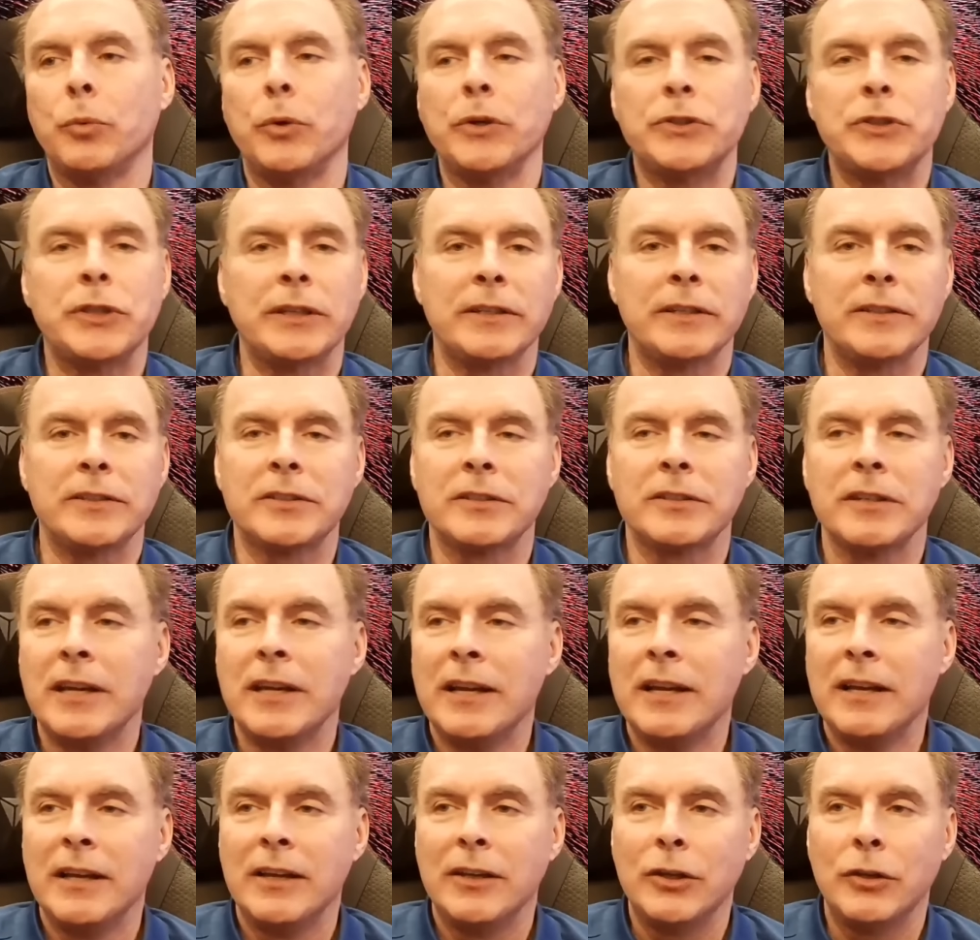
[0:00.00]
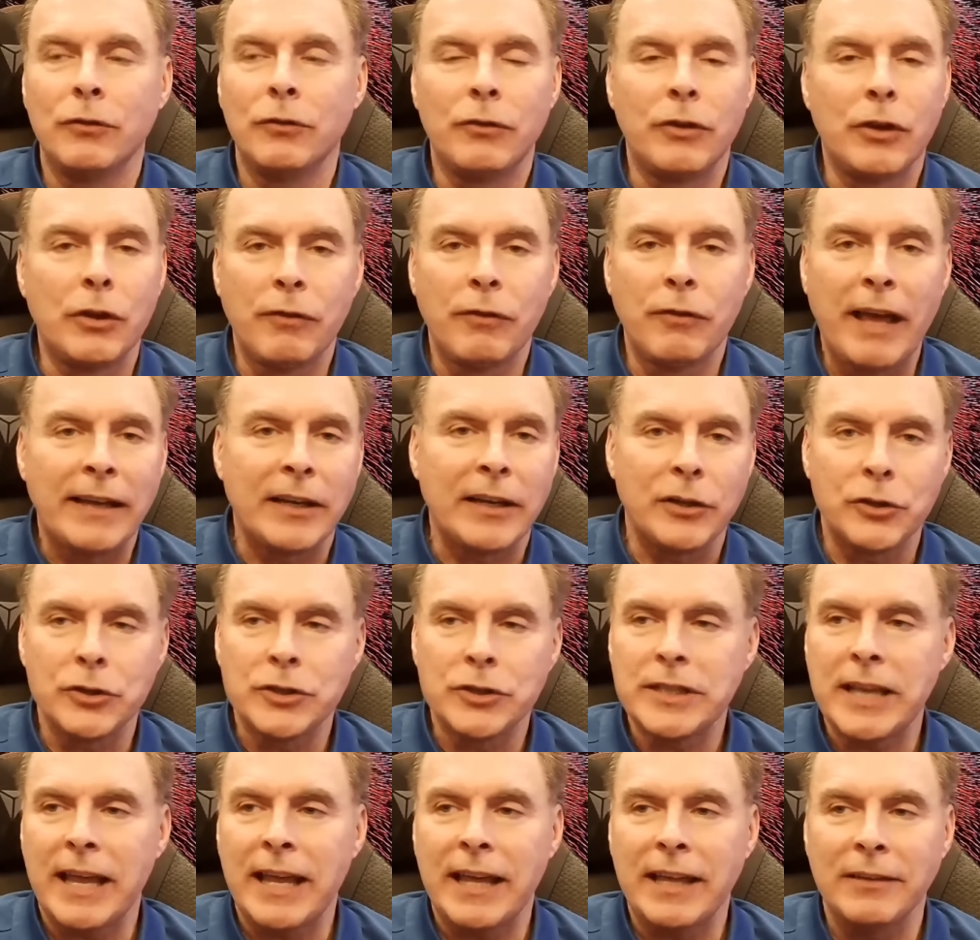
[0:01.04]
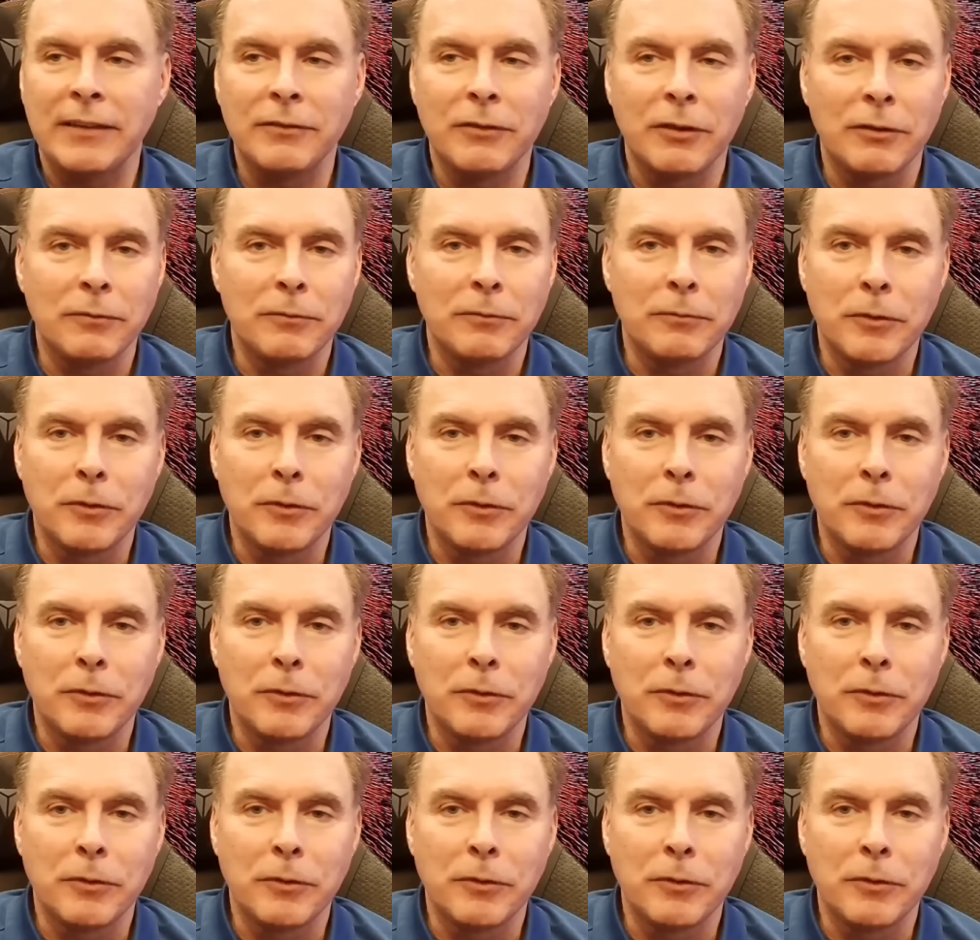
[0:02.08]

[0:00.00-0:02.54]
which is you've got to understand,